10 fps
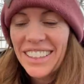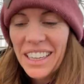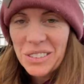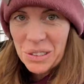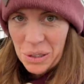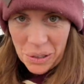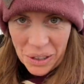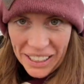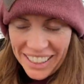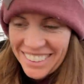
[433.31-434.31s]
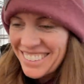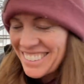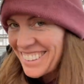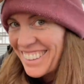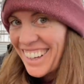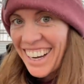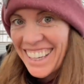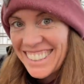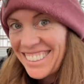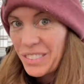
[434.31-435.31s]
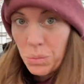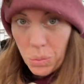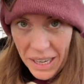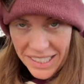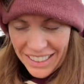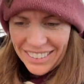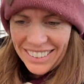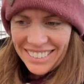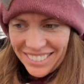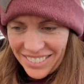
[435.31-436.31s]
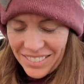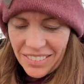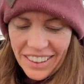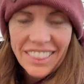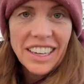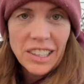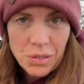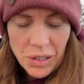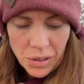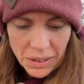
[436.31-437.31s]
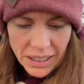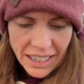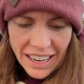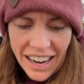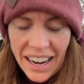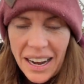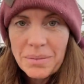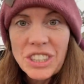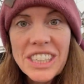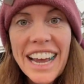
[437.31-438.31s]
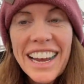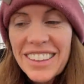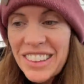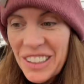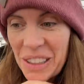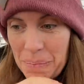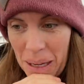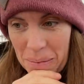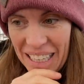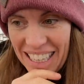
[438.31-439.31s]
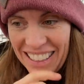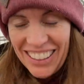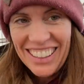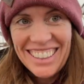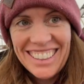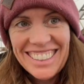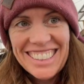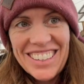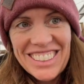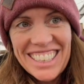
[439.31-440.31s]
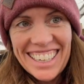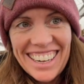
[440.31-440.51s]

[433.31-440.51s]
thought I was recording, and I wasn't. Thank you, phone. She had a third baby in her, so check it